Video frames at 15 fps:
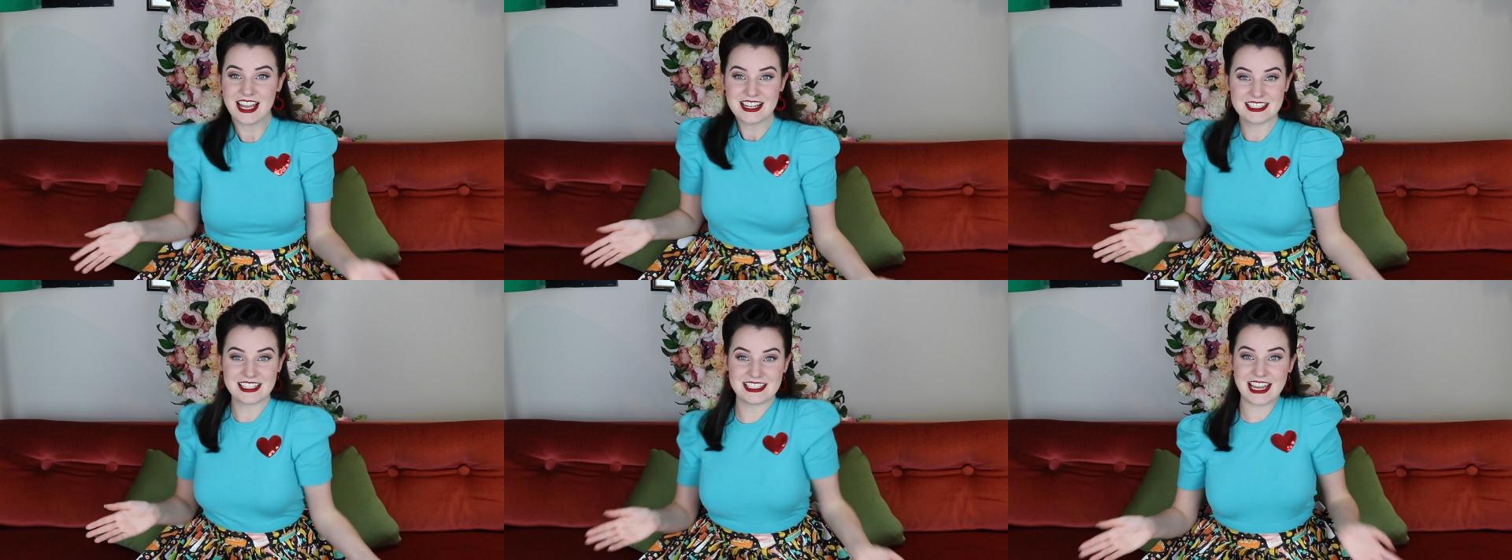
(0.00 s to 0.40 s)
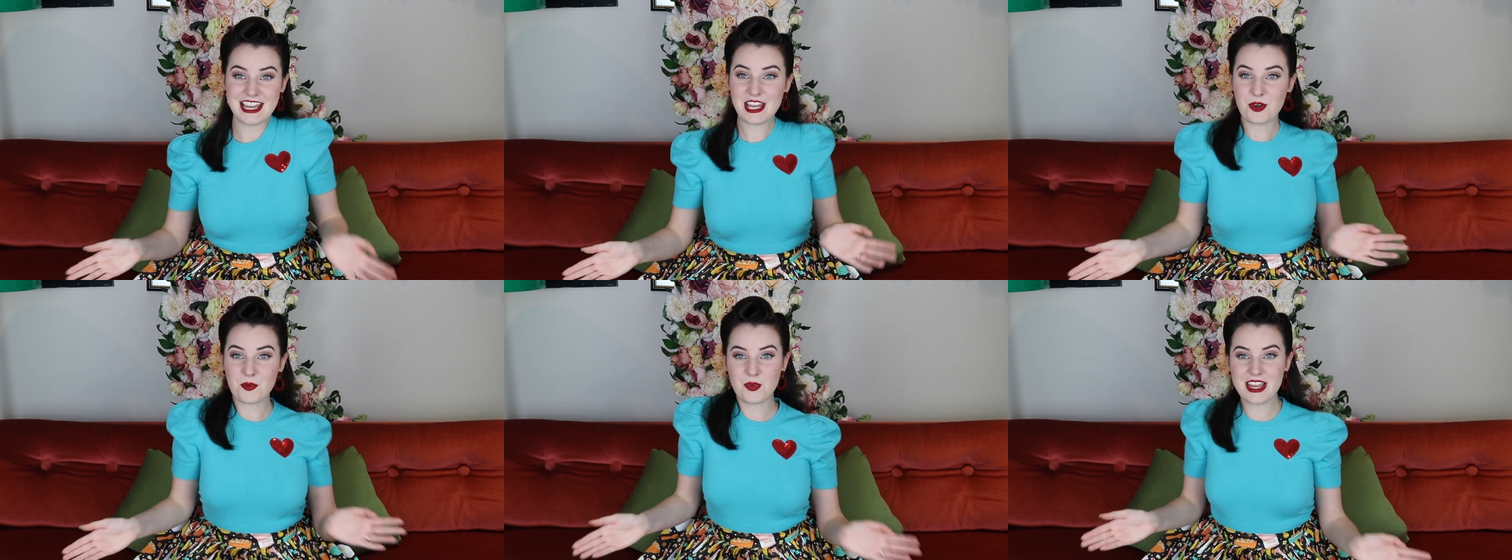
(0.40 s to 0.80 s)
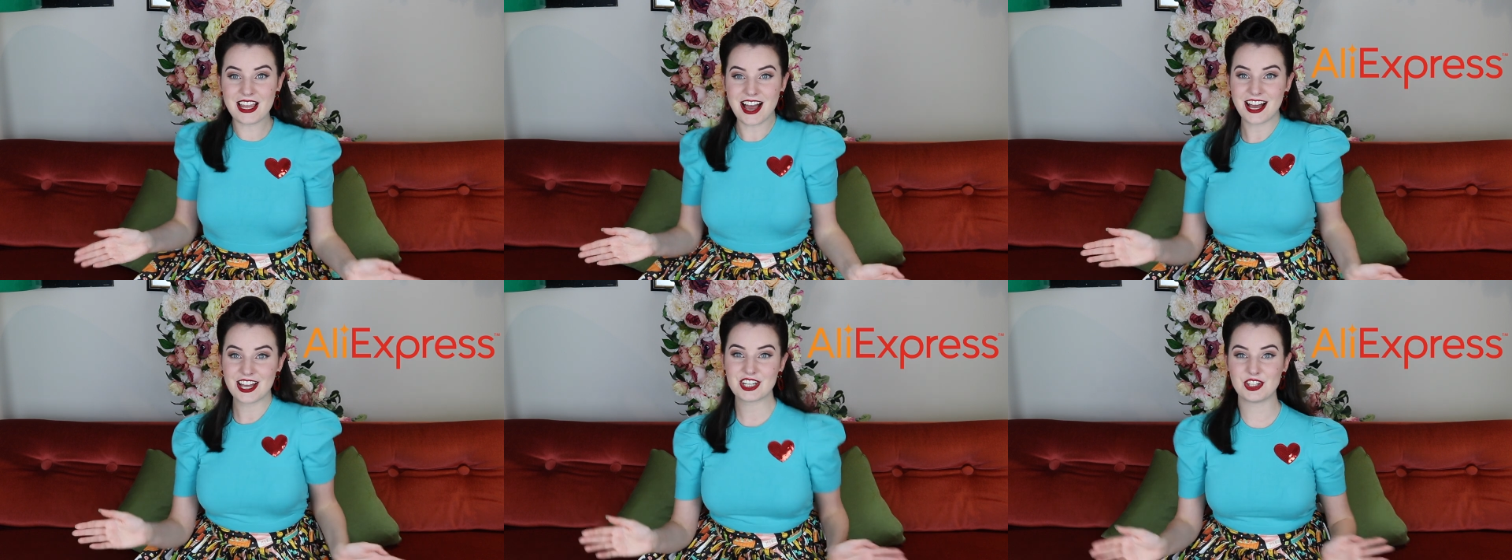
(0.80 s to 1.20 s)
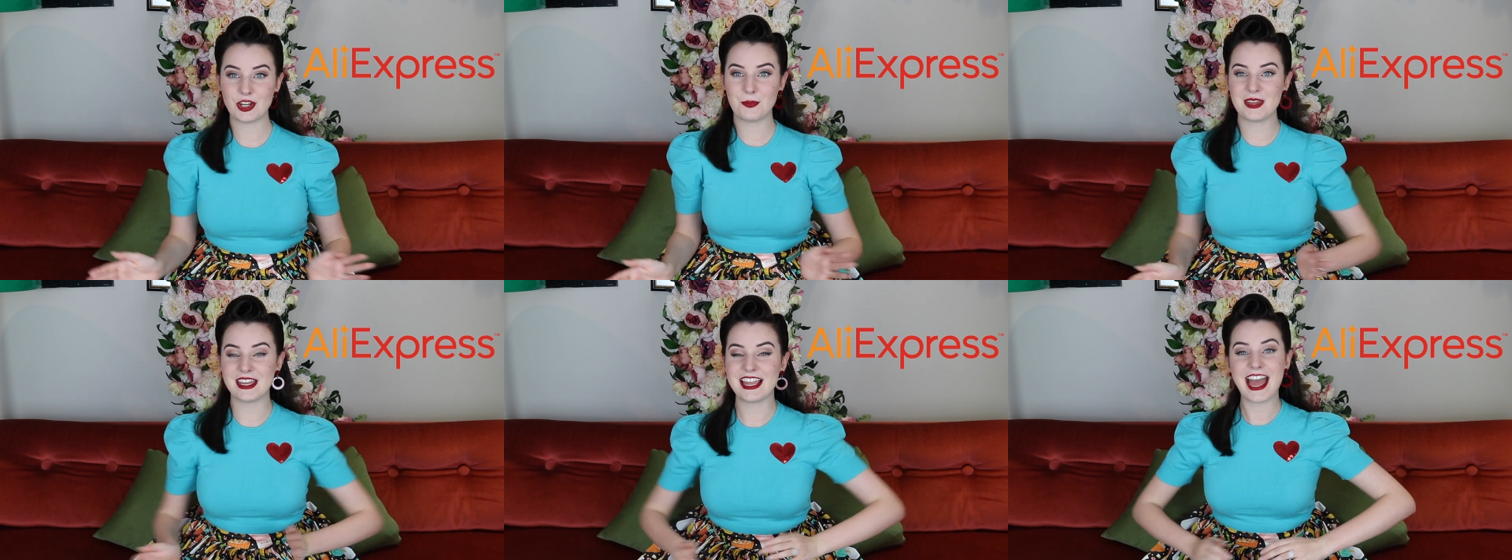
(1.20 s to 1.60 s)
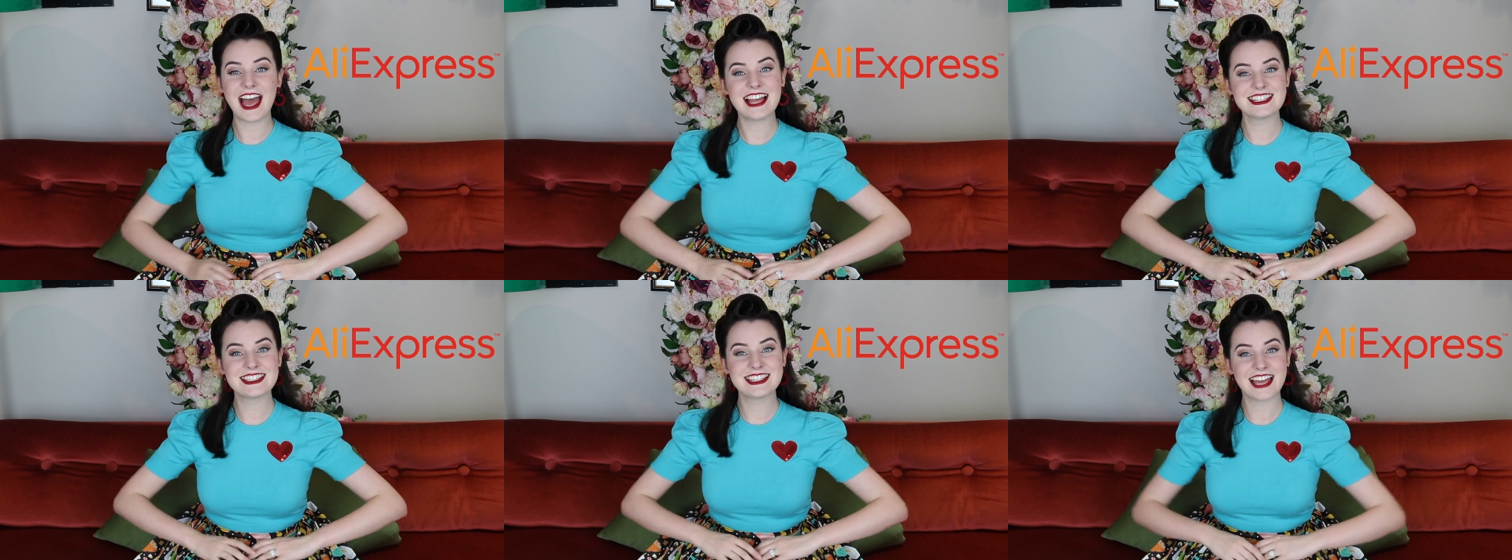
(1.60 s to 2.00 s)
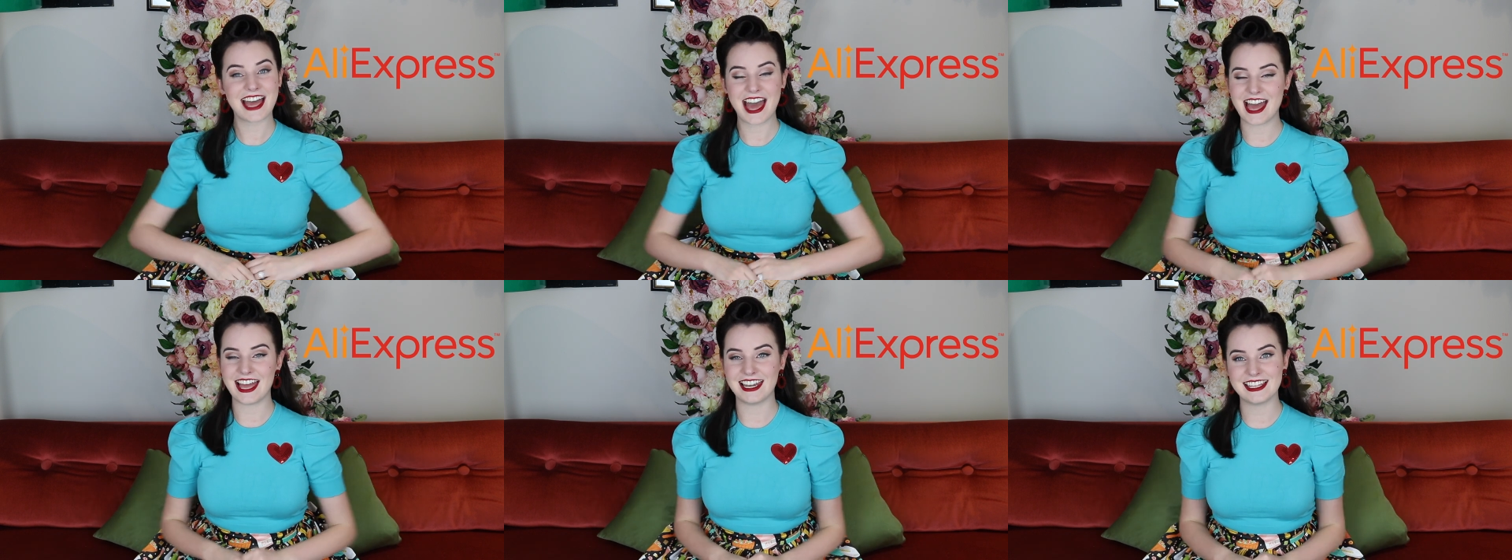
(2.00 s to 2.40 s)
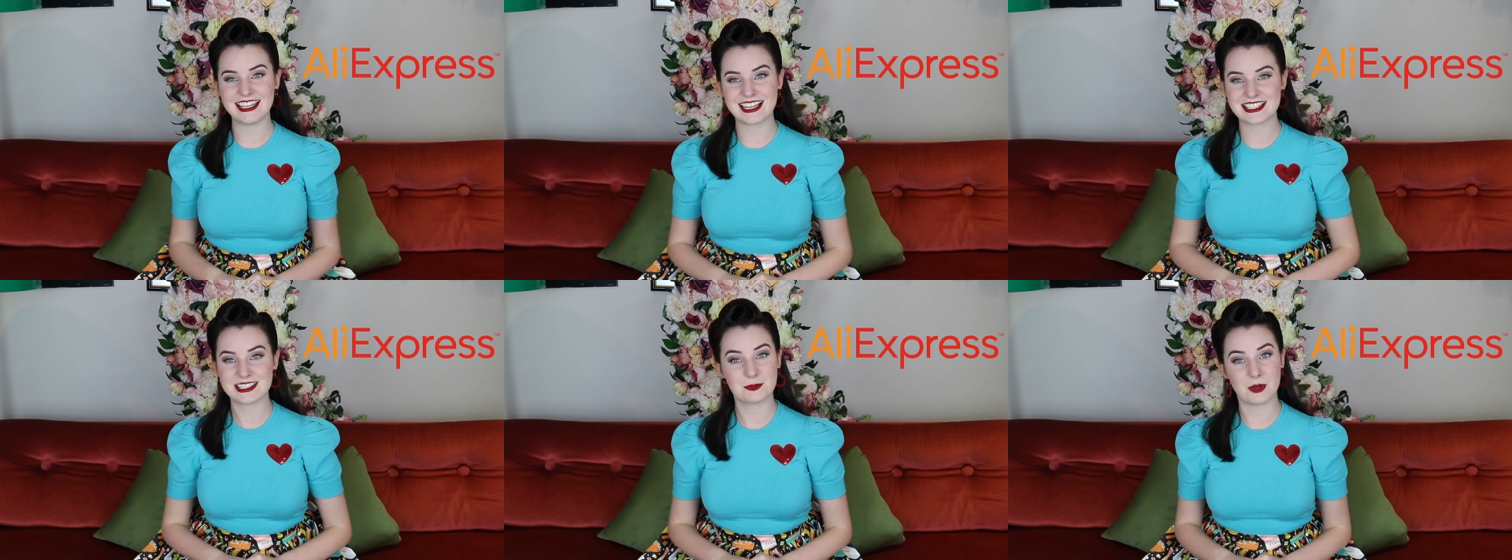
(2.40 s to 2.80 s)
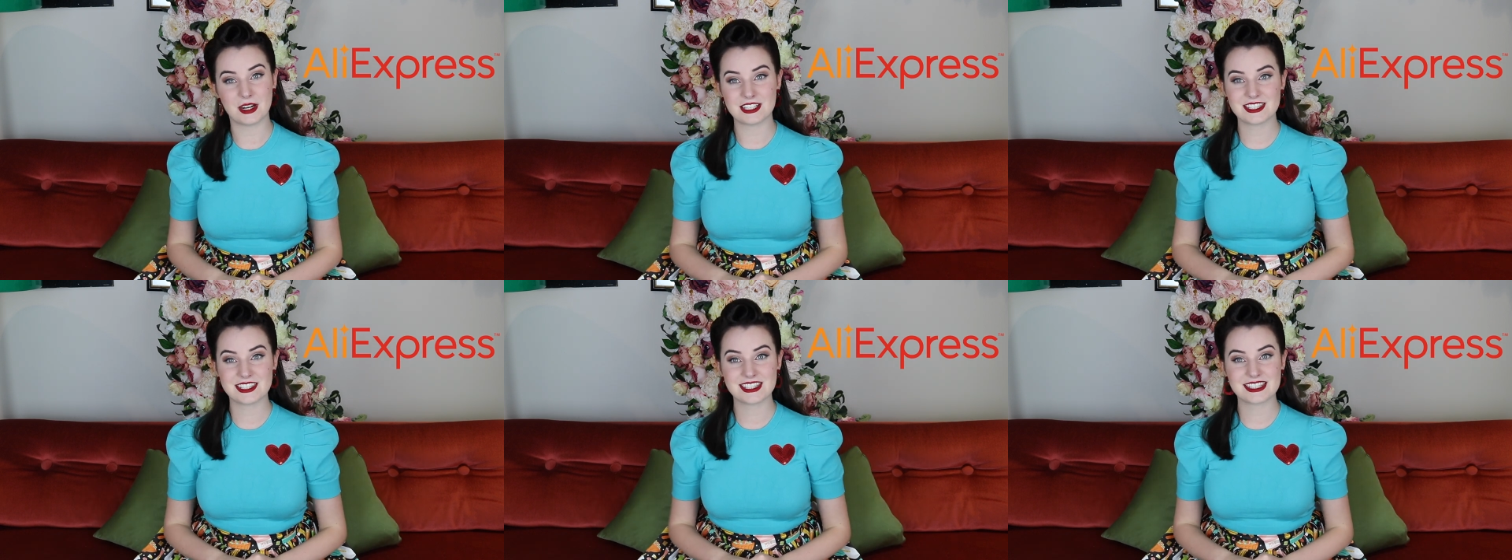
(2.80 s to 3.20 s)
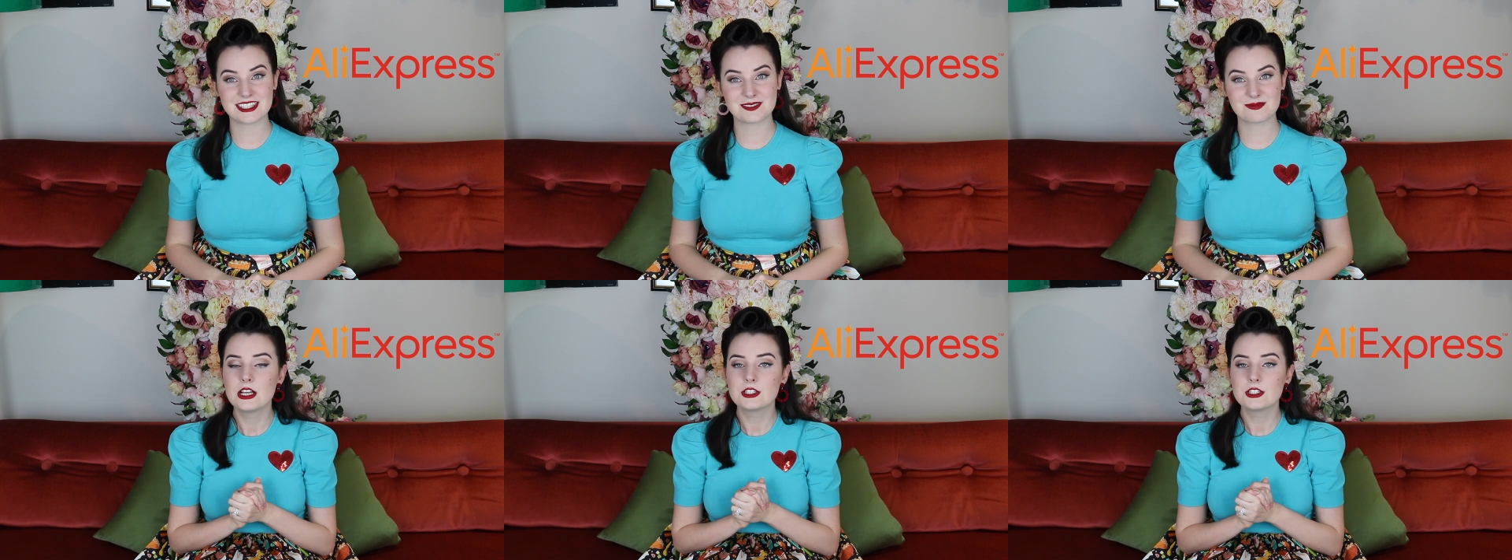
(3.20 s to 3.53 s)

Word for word: Today we are shopping at AliExpress.